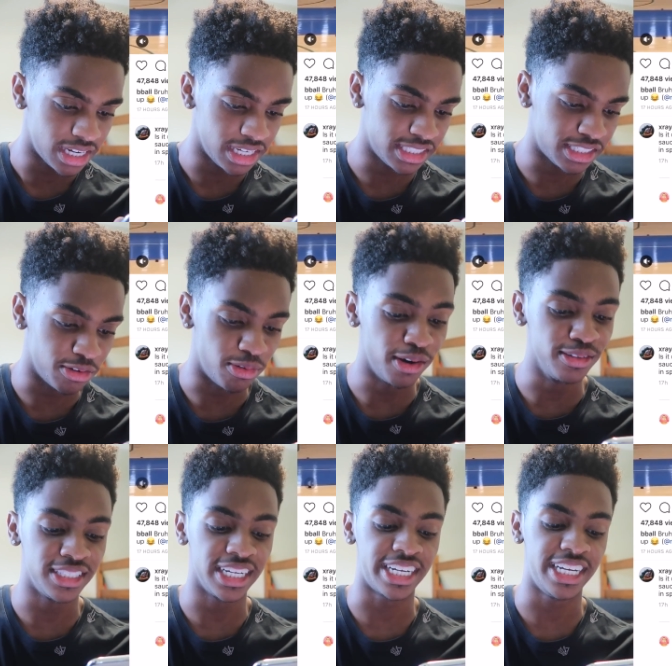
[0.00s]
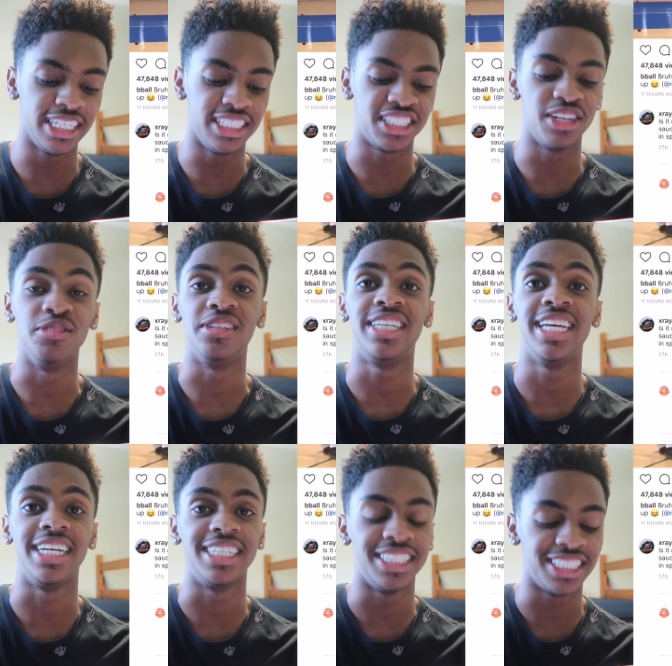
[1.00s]
They said, why was that kid so
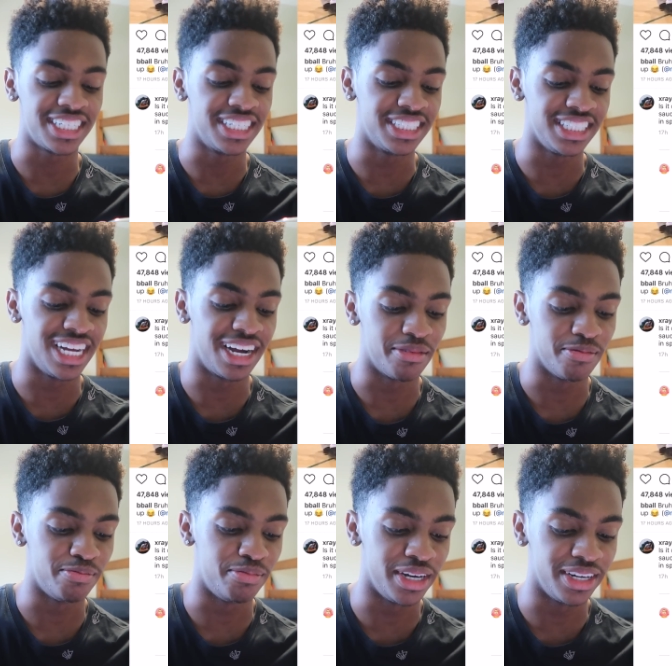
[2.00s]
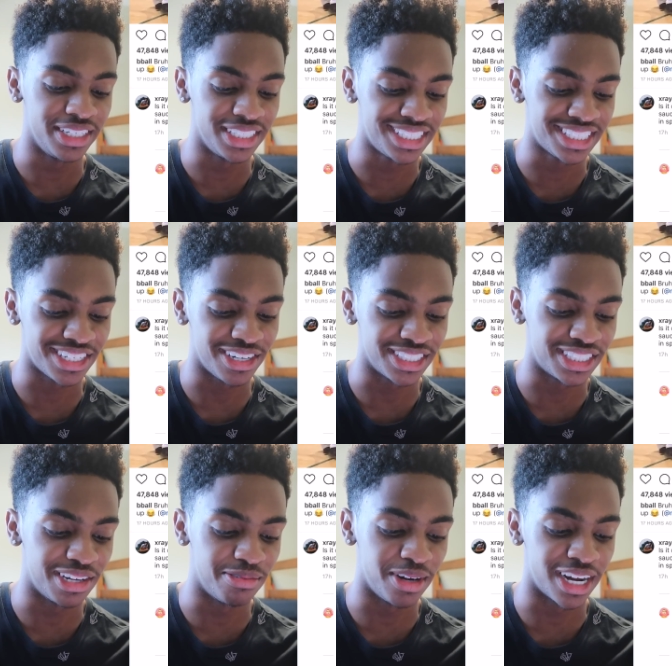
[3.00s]
ticked? Is it because he got embarrassed, sauced
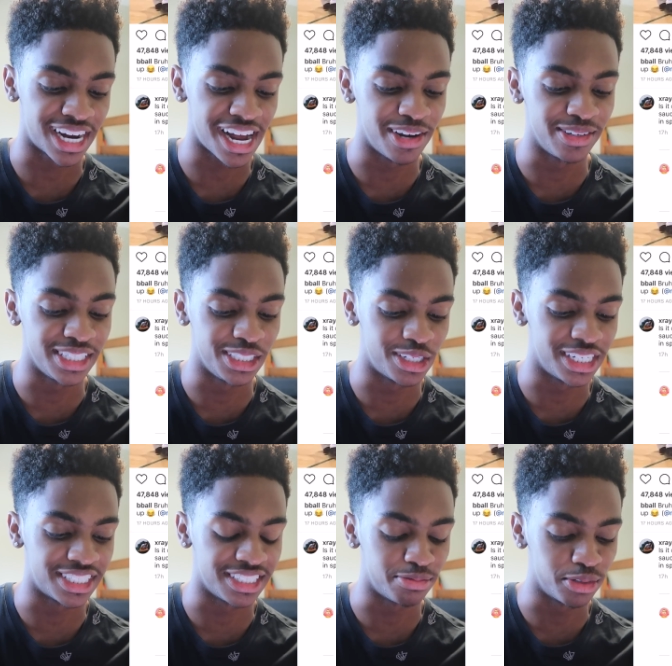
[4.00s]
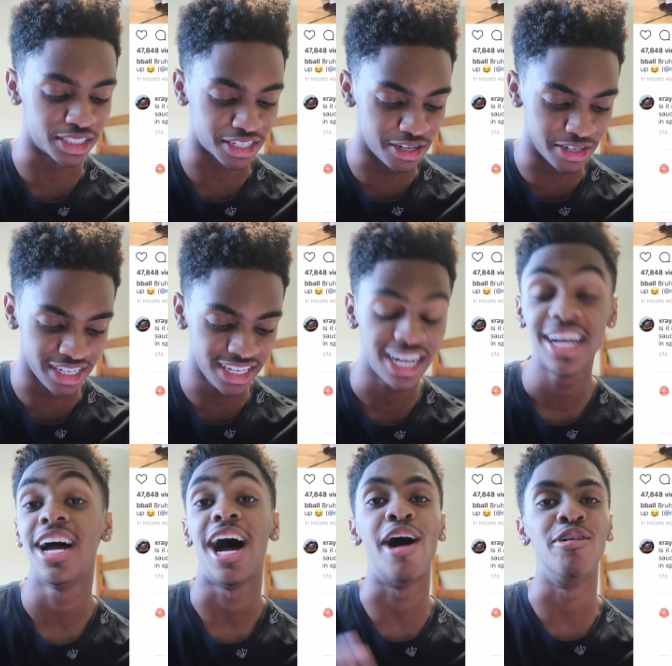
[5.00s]
up by a guy who didn't dress in sports clothing?
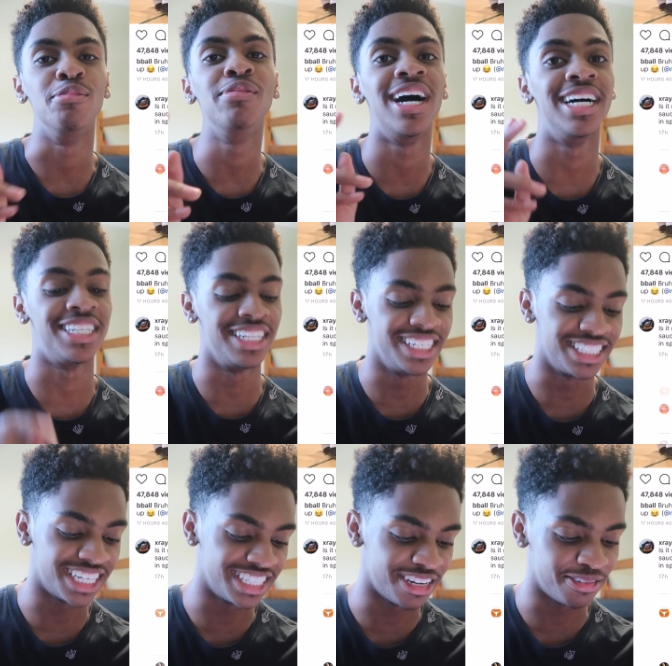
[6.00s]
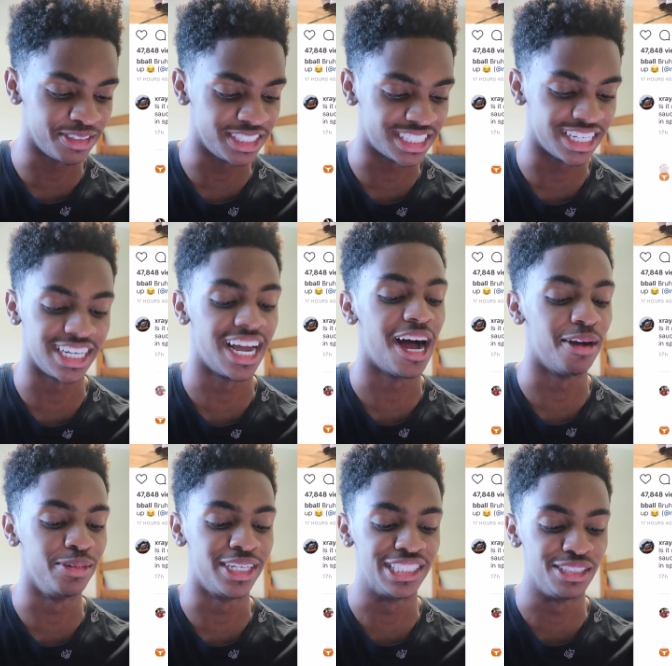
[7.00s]
I replied to this. I definitely said
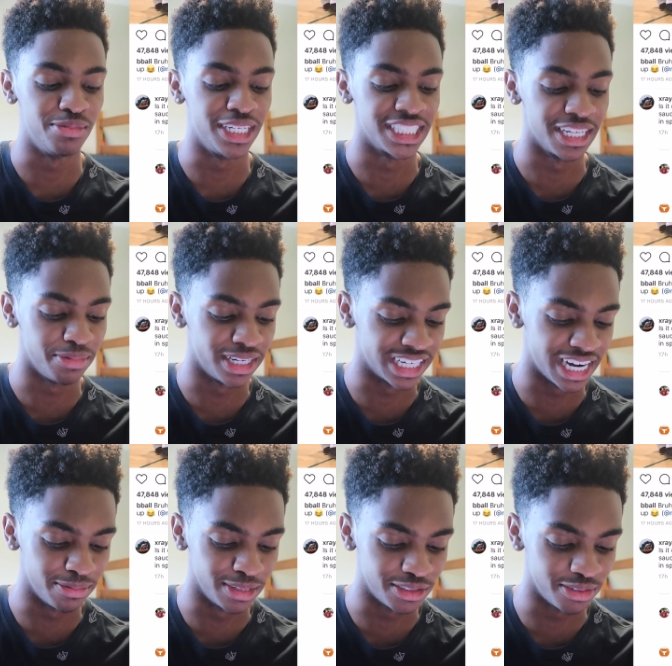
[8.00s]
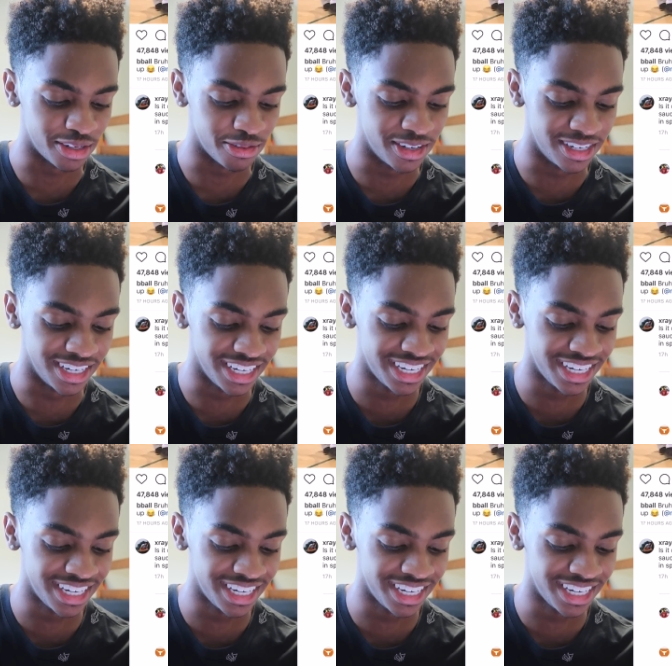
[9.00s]
nah because he messed up my game with 21.